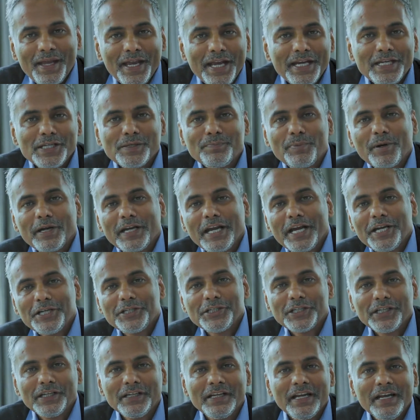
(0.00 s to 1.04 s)

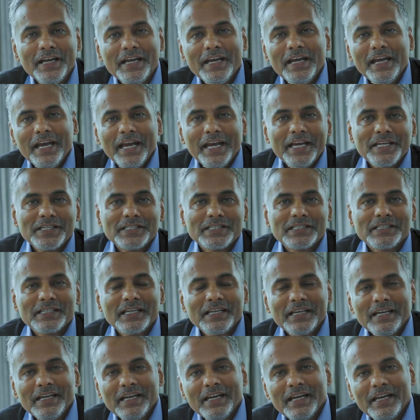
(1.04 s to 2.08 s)
Interpretation
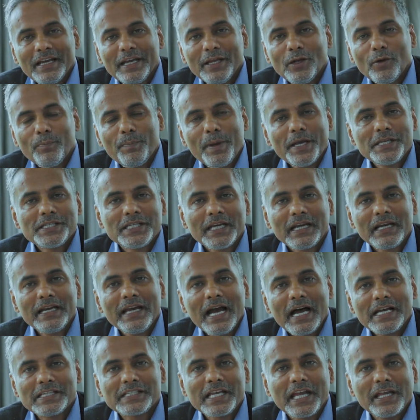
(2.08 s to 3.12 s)
is basically
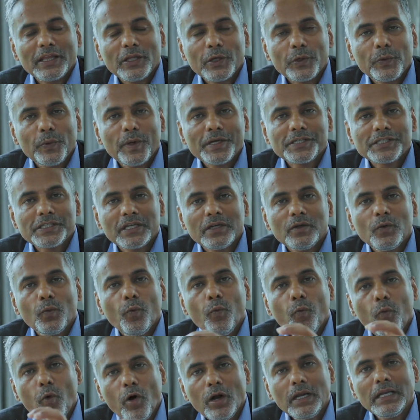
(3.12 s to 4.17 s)
asking the
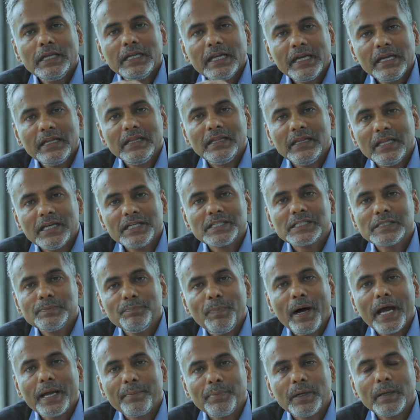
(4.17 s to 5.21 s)
question, what did this
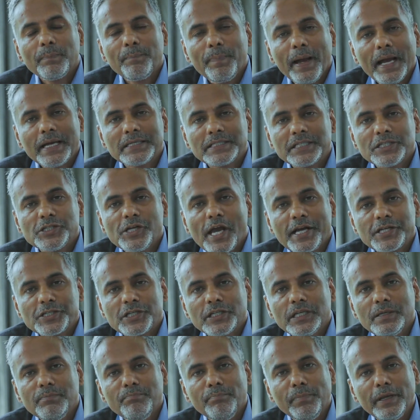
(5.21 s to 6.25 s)
Bible passage
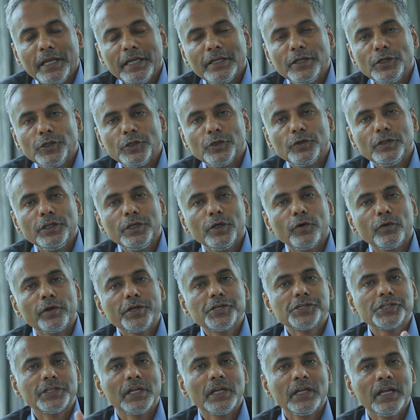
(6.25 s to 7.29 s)
actually mean to the
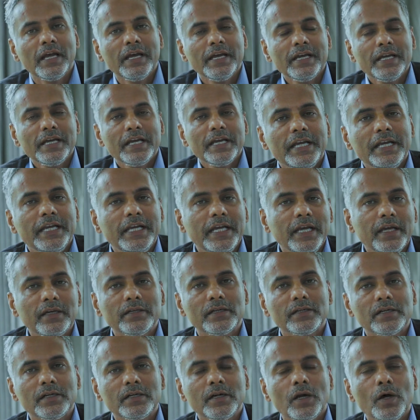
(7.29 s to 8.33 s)
original
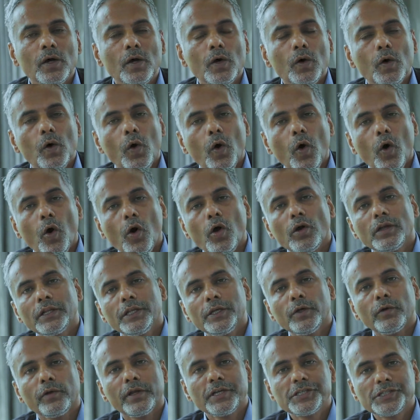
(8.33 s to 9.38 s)
hearer or
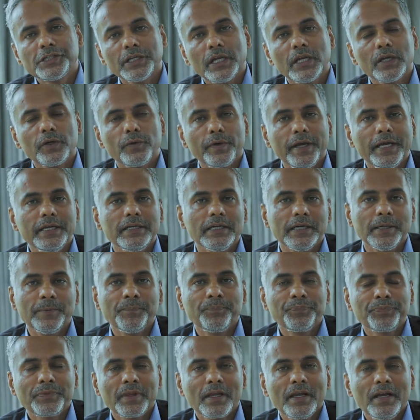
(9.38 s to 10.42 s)
the original reader?
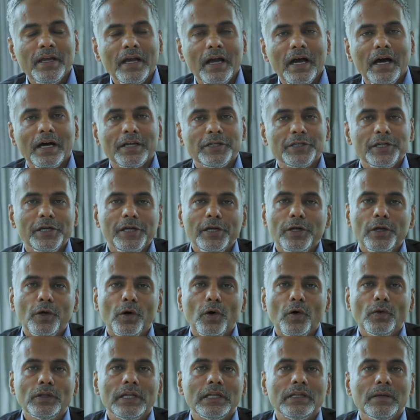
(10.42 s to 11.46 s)
Did you
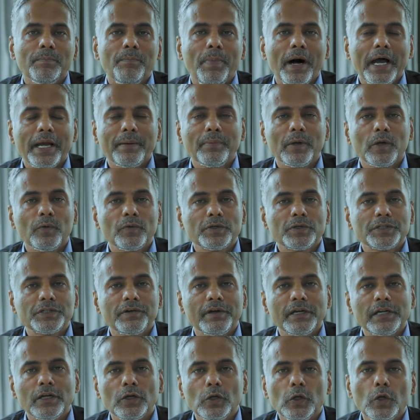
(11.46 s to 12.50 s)
know that the Bible was
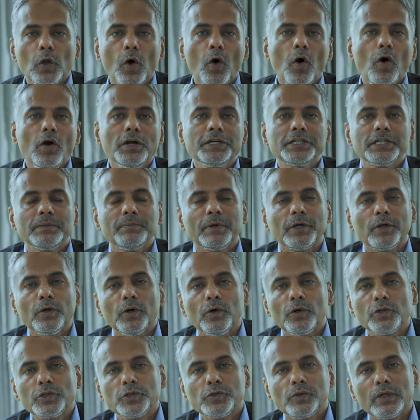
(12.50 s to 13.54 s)
written long time
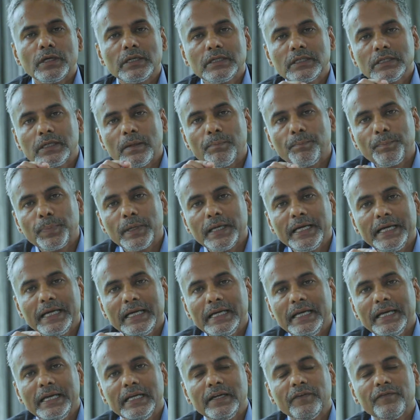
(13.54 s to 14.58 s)
ago to a
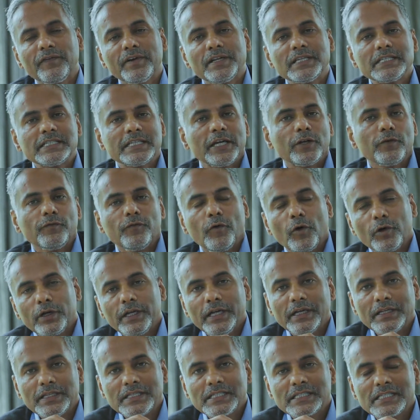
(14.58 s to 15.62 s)
completely different set of
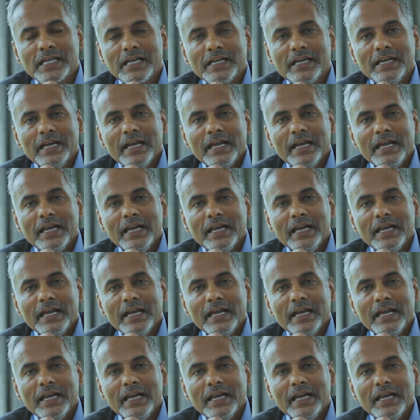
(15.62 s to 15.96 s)
audience?